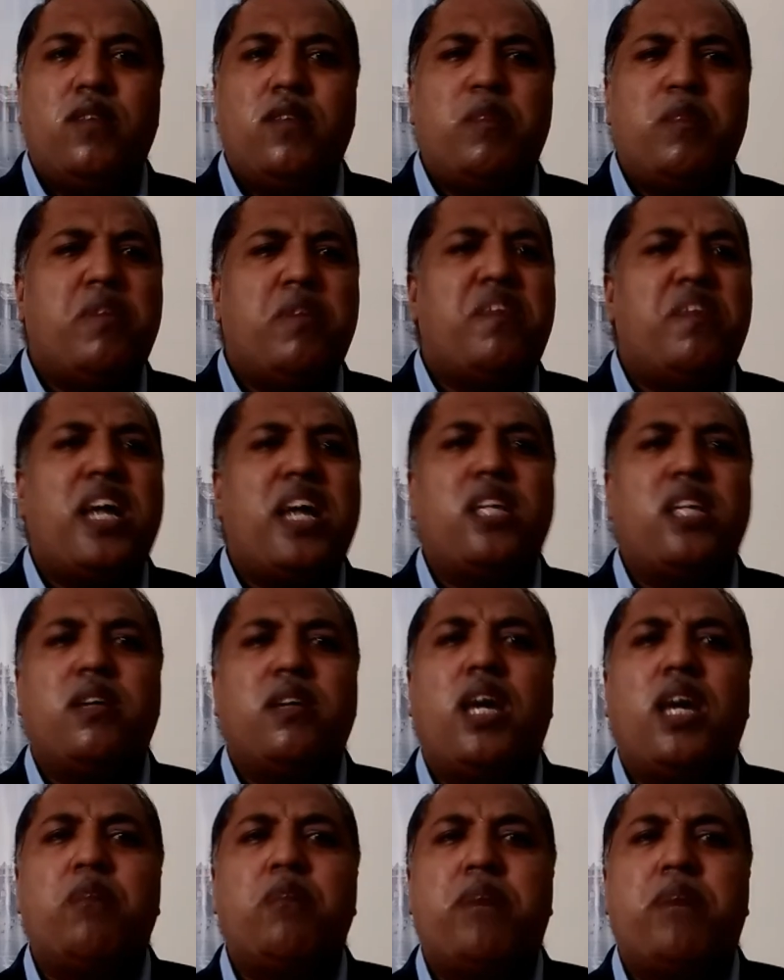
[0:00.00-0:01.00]
When my
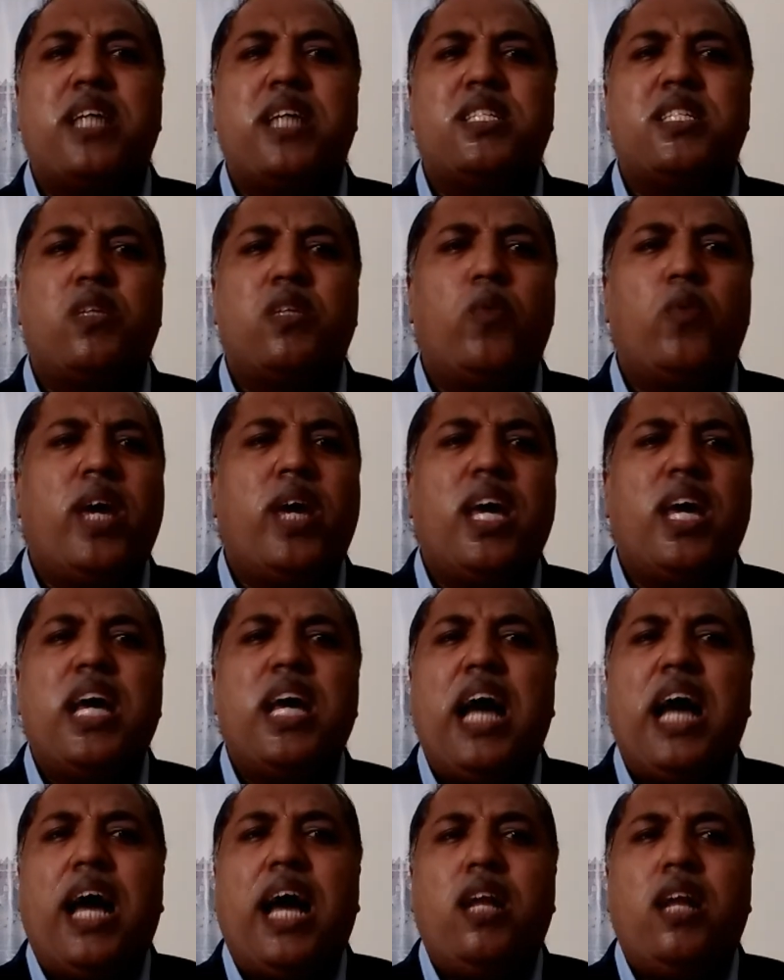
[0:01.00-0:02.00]
father again passed
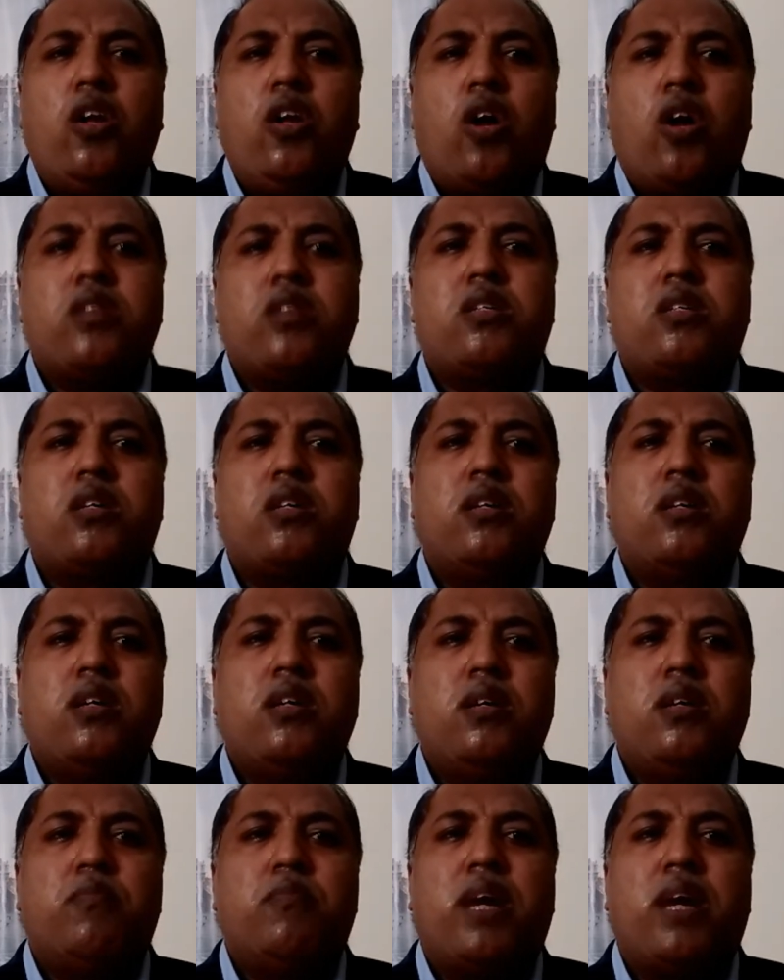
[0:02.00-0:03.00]
away, I lost
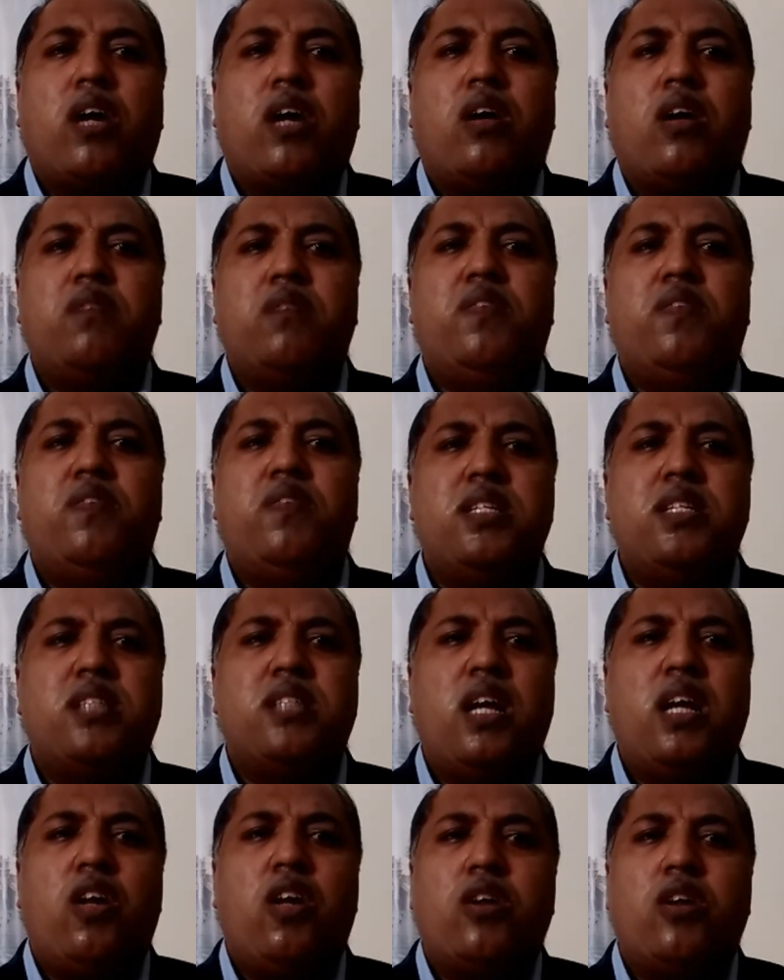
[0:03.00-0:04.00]
my
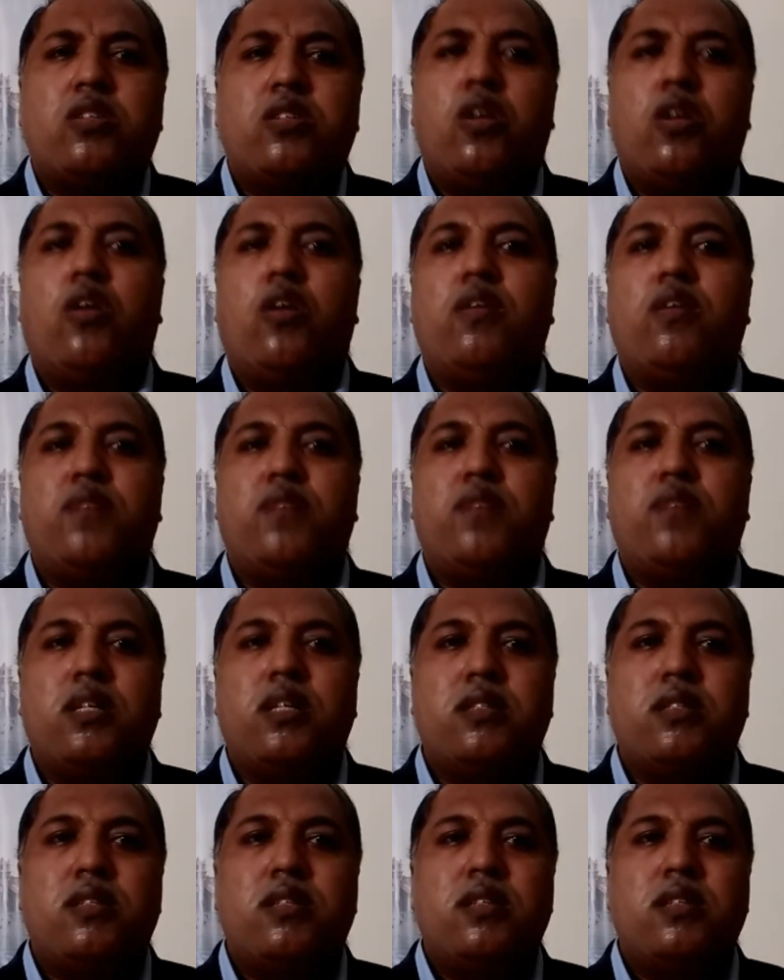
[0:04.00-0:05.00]
confidence, I lost a lot of
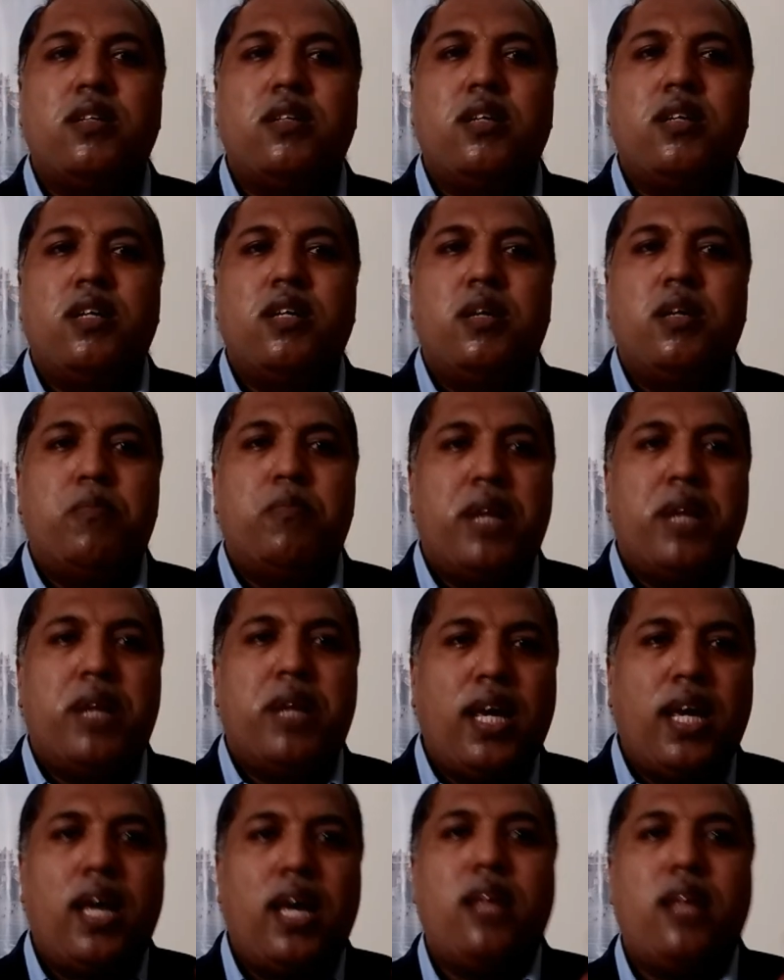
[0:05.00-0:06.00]
things.
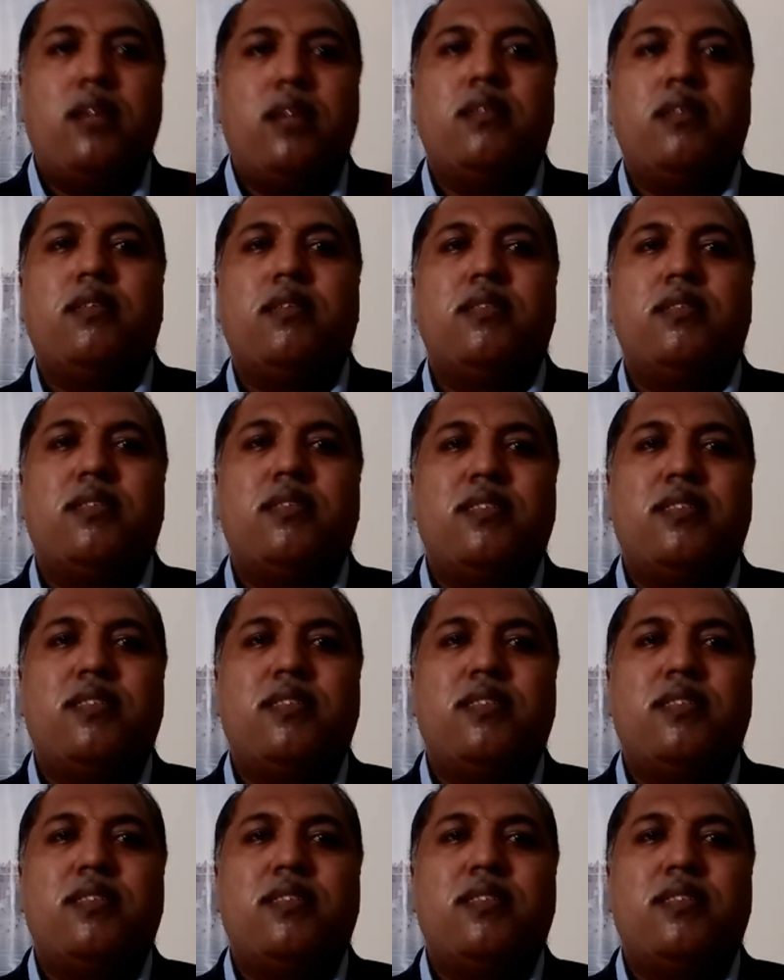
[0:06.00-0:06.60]
But again,